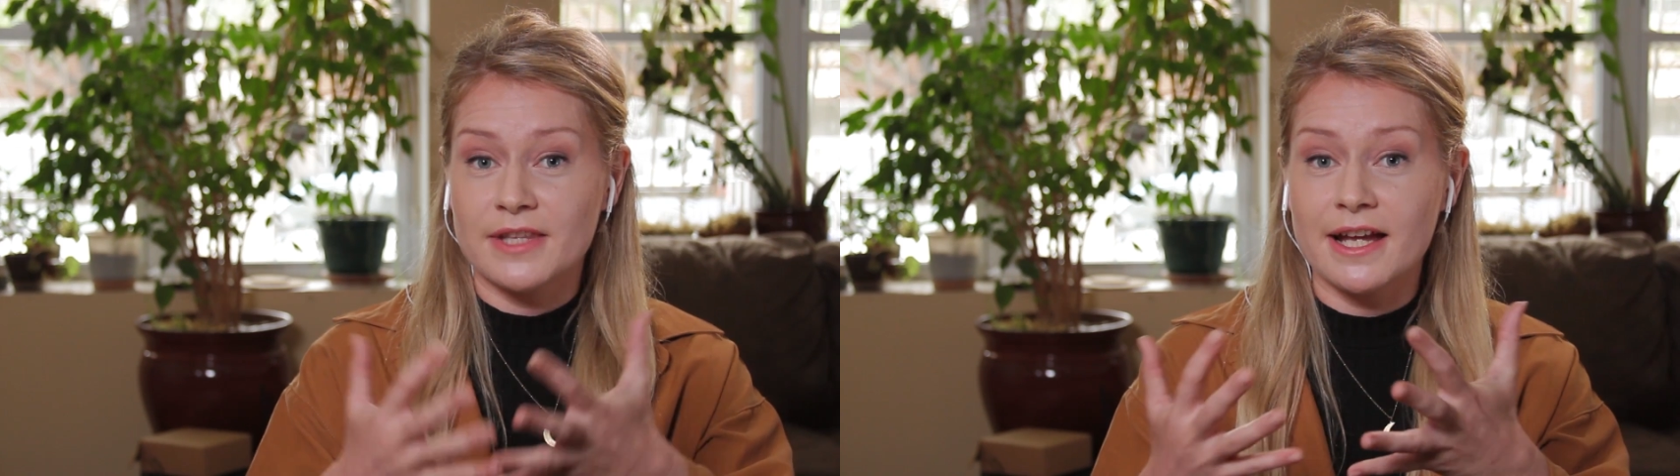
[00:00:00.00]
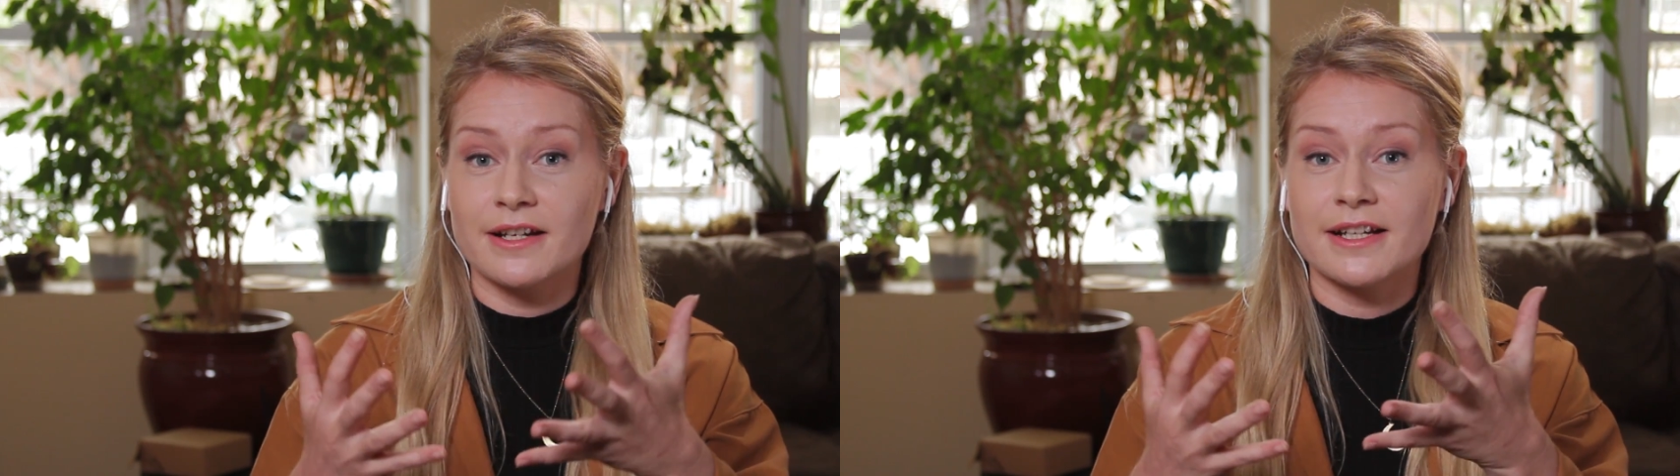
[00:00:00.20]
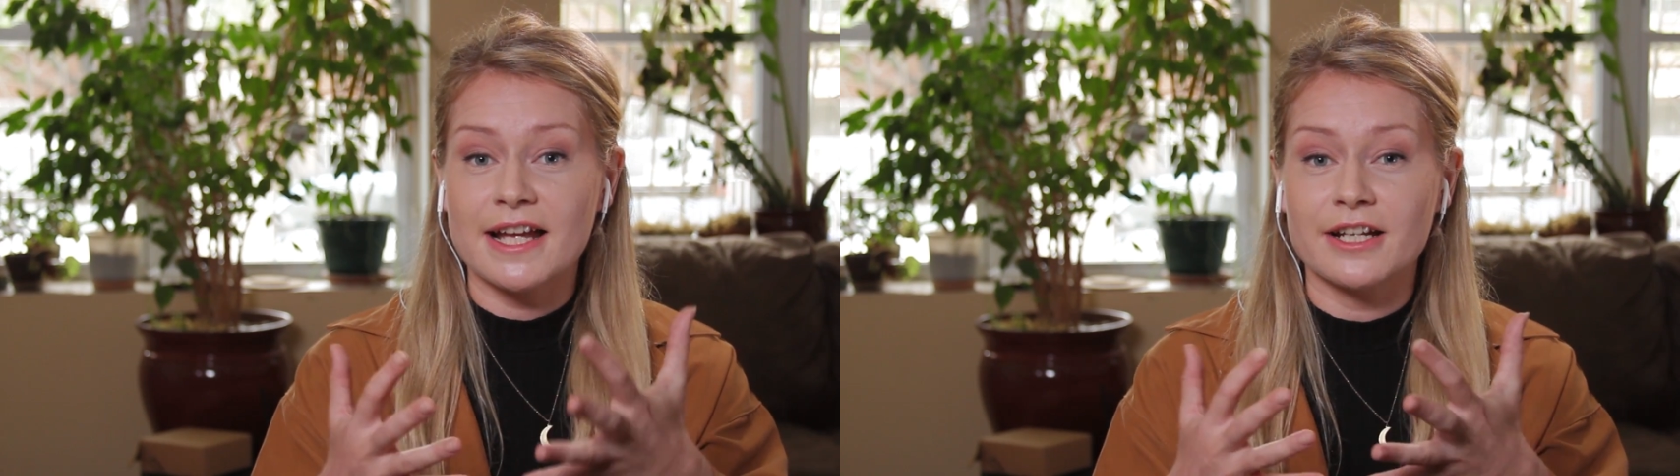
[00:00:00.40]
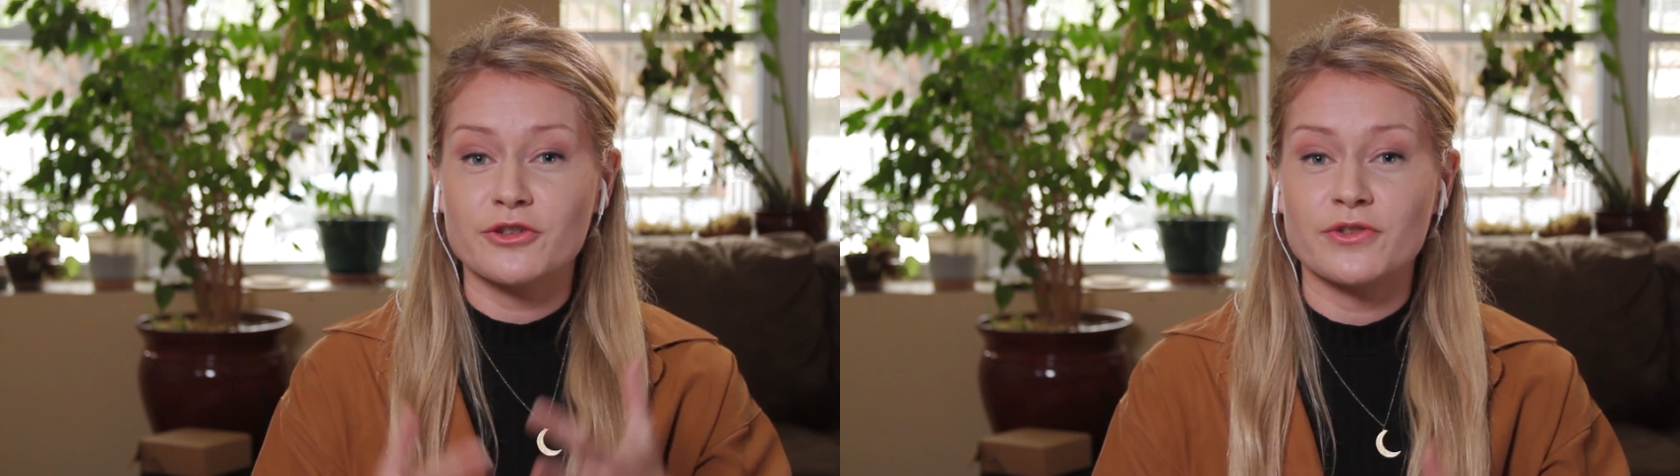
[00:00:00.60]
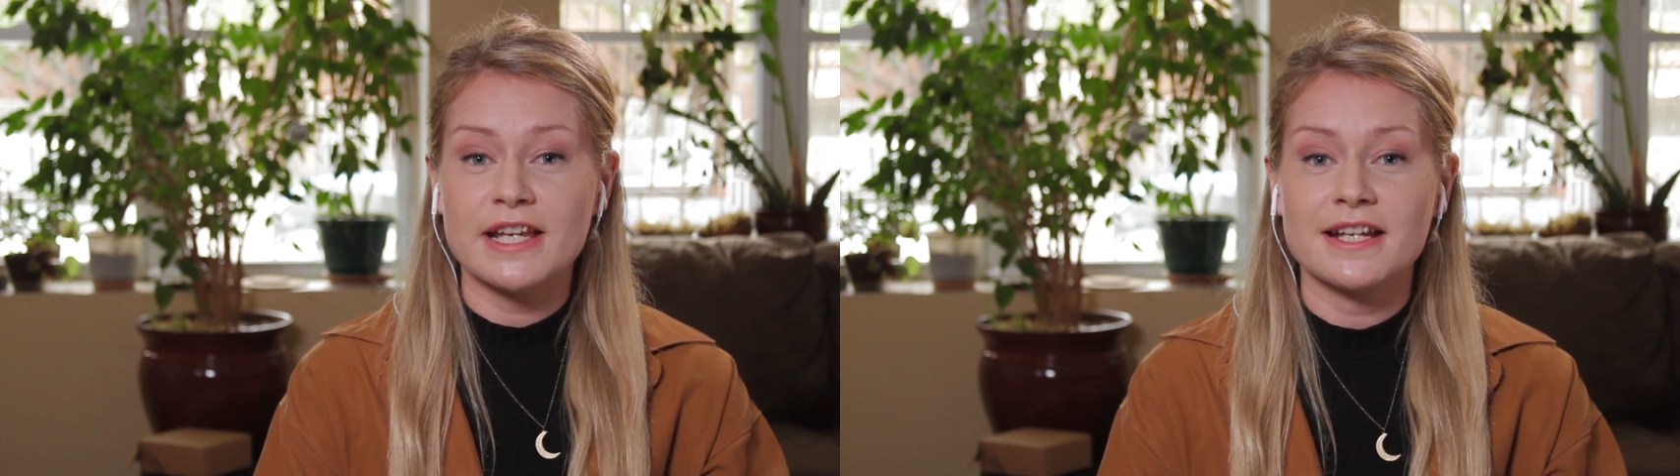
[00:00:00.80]
that kind of
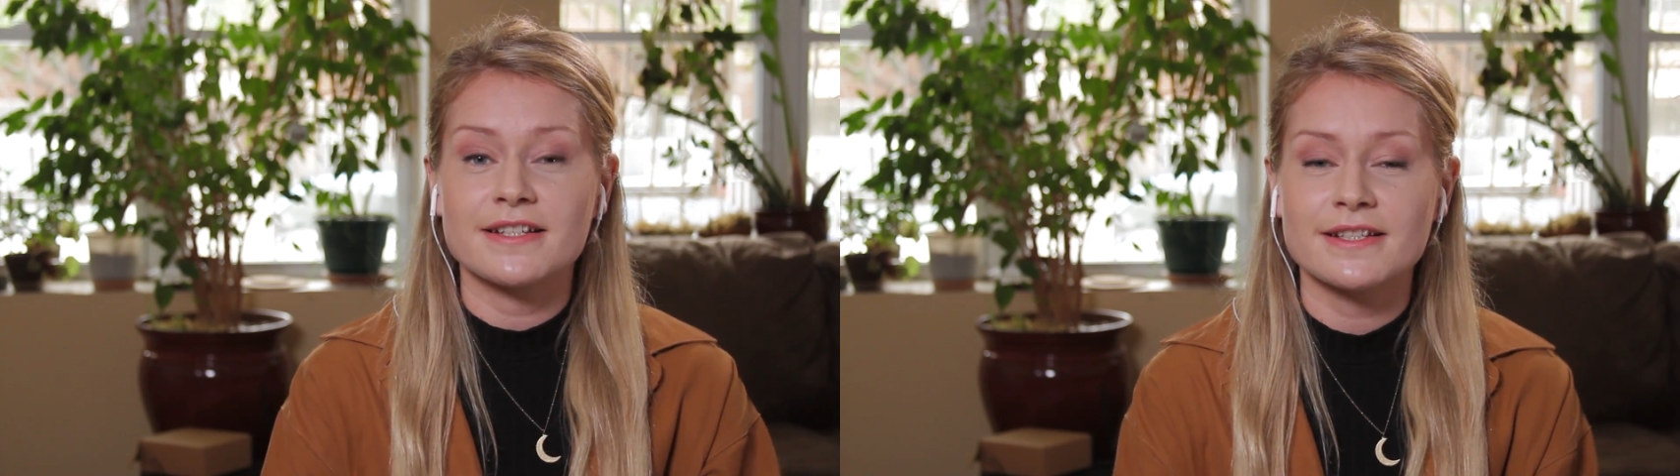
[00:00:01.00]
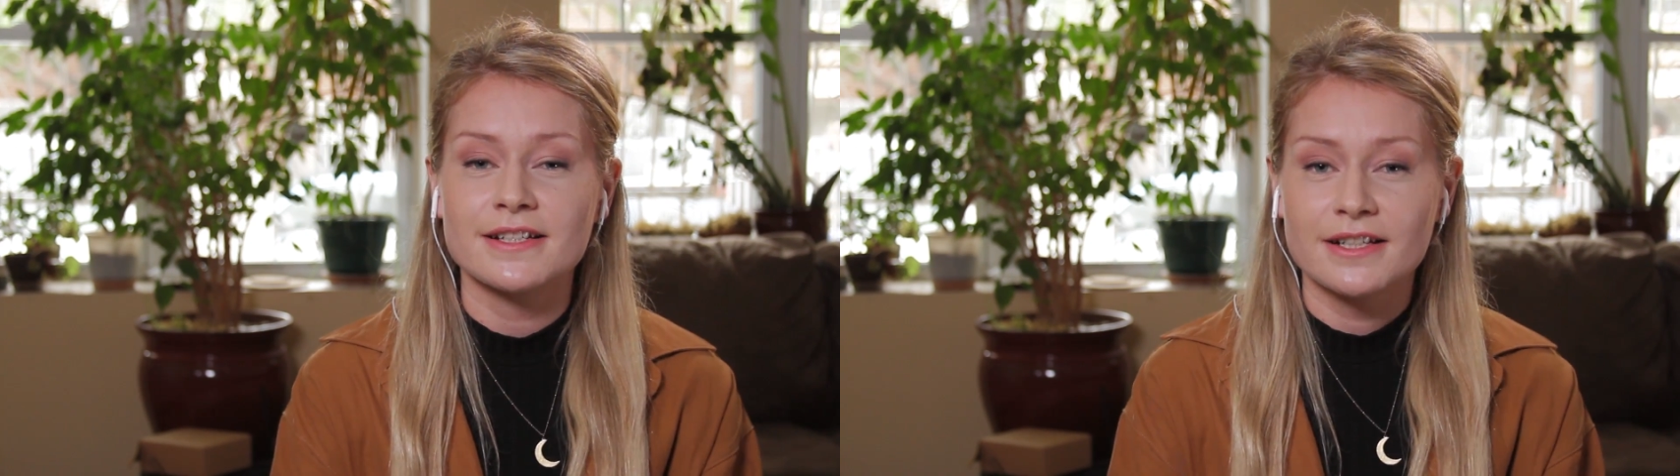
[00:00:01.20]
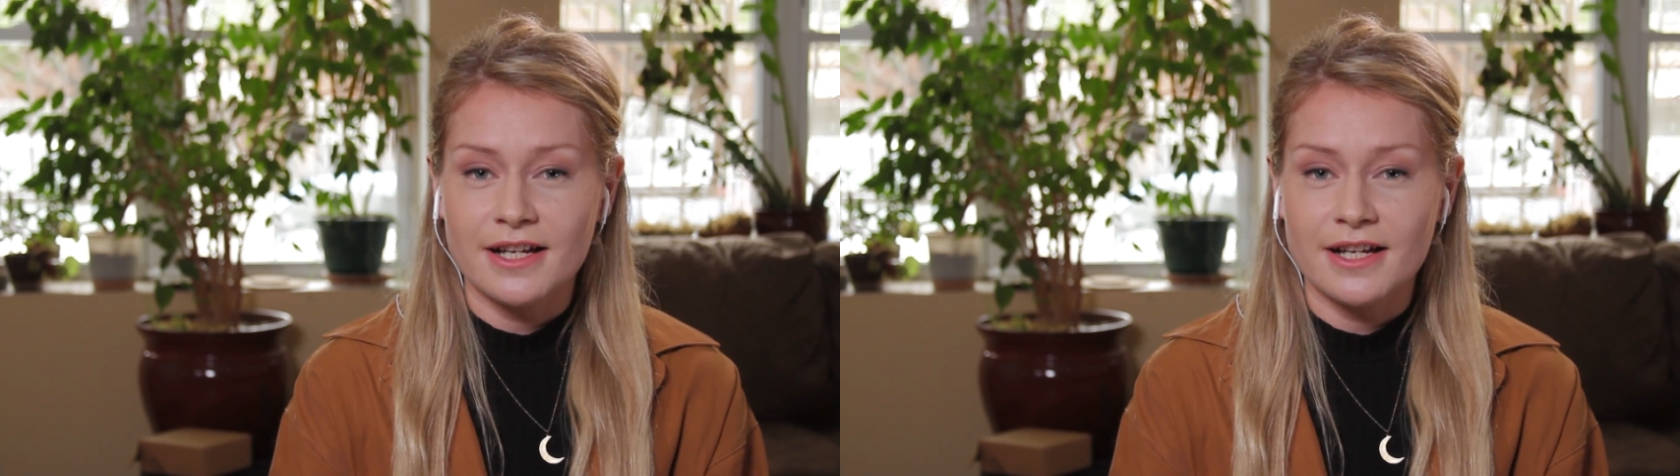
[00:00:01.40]
creates